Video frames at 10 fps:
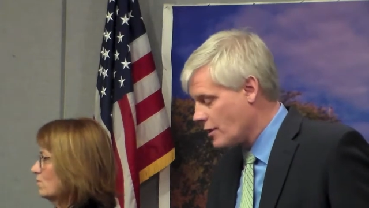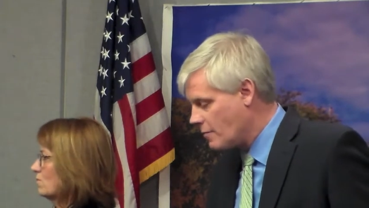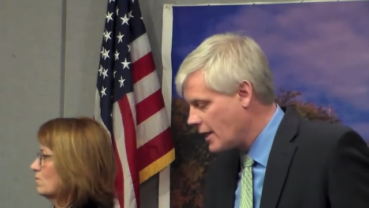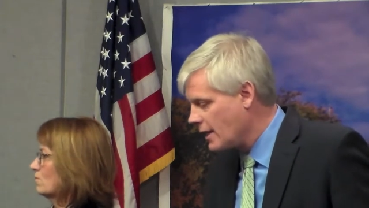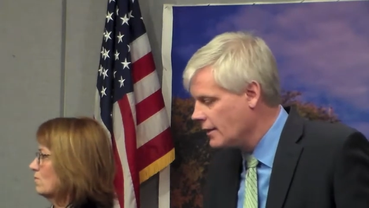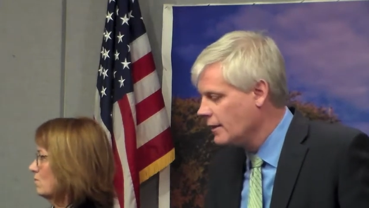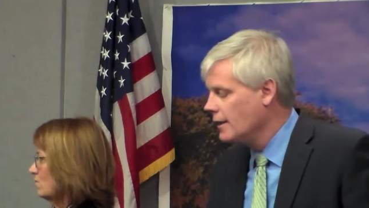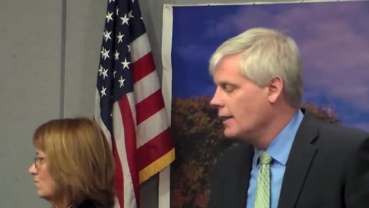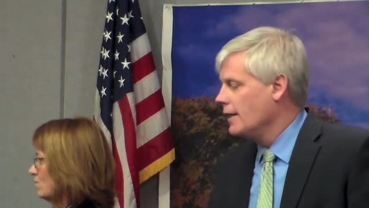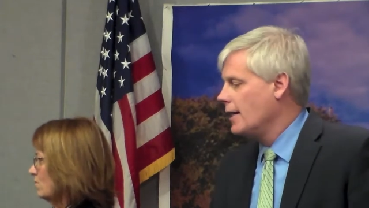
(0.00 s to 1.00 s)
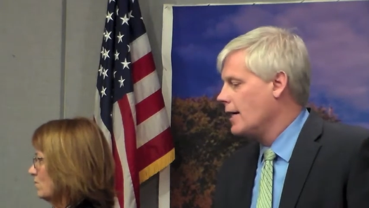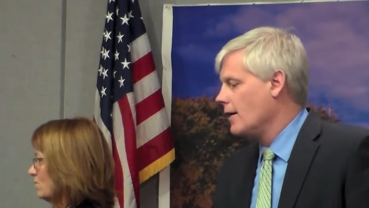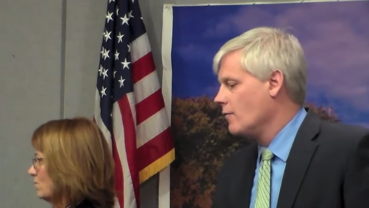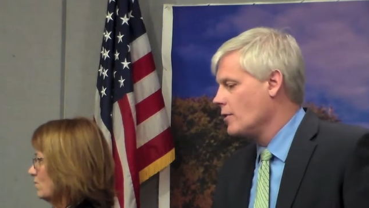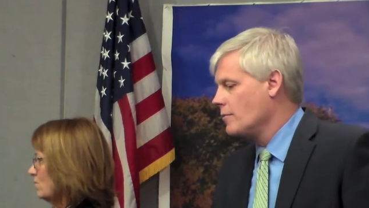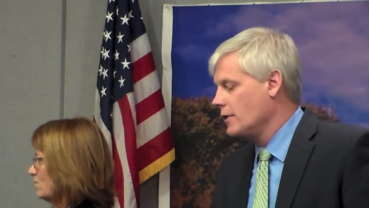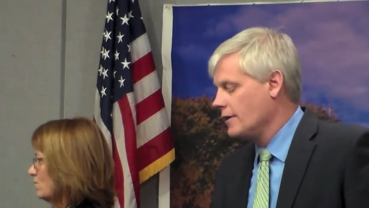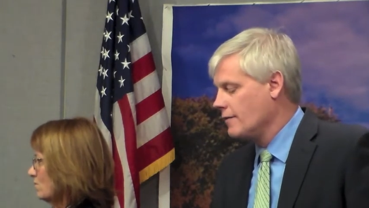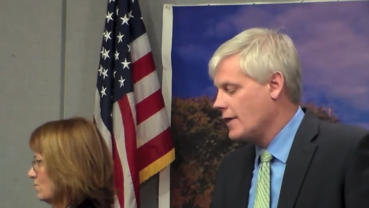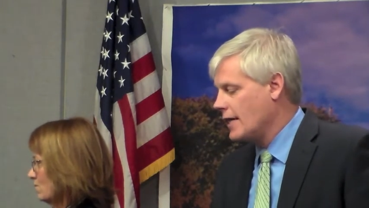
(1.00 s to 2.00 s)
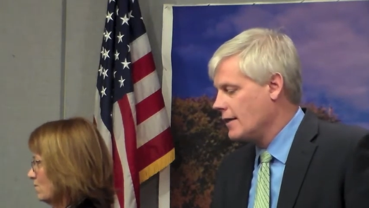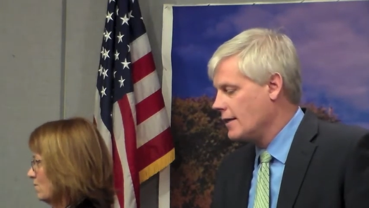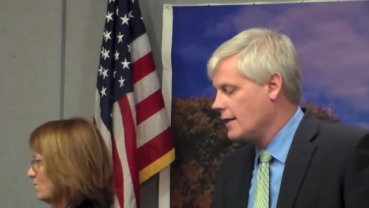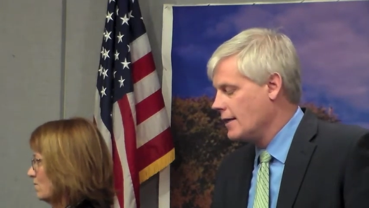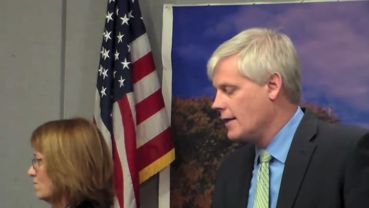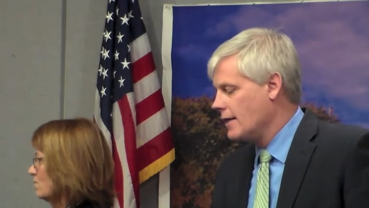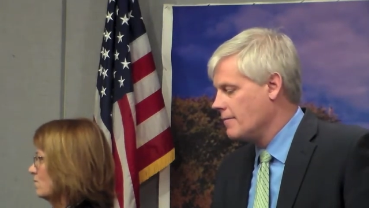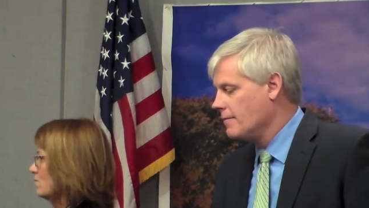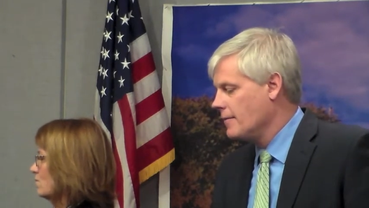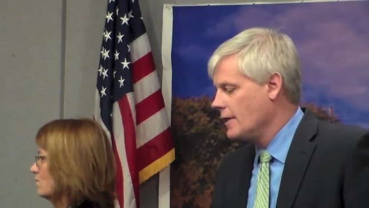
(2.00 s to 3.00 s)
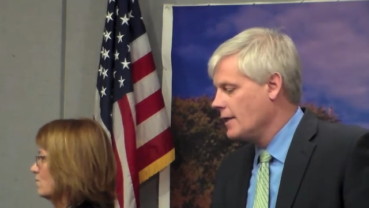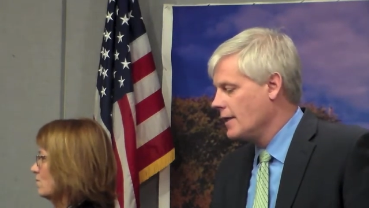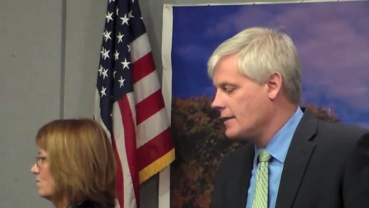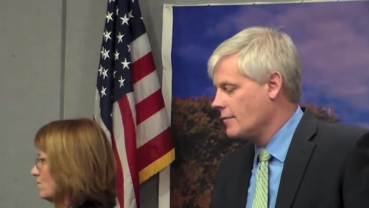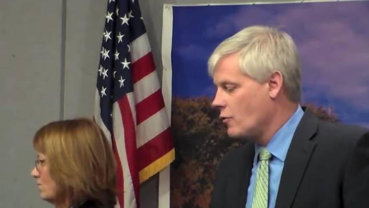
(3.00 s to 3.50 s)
Speaker 1: repaid. Uh, we believe that um, it's